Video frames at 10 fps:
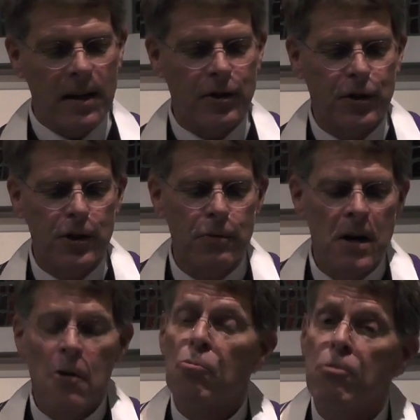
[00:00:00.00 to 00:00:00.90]
us to
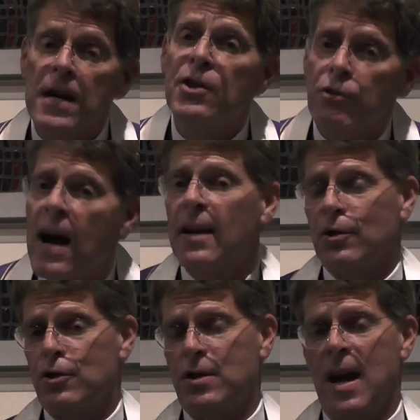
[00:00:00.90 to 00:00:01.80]

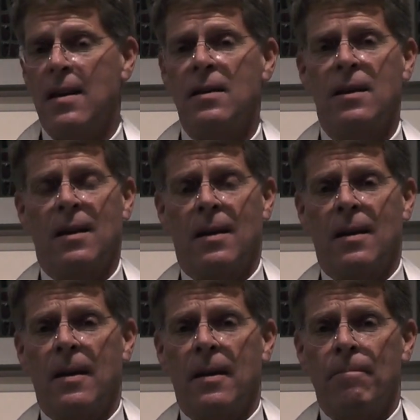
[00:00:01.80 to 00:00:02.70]
retrench and
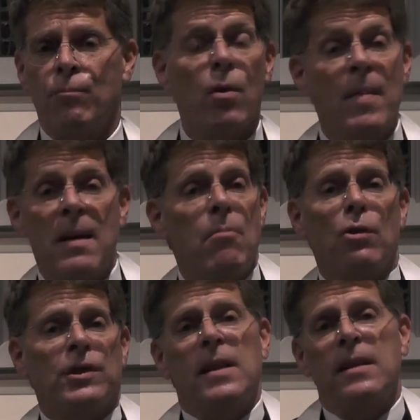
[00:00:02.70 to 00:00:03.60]
remain
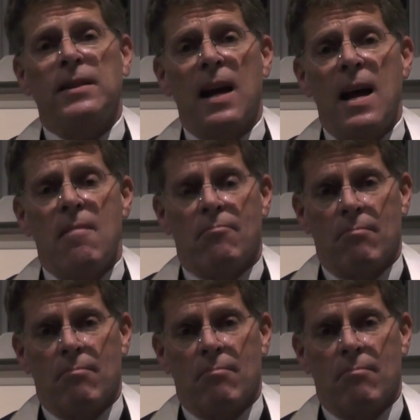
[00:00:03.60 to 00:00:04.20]
mostly the same.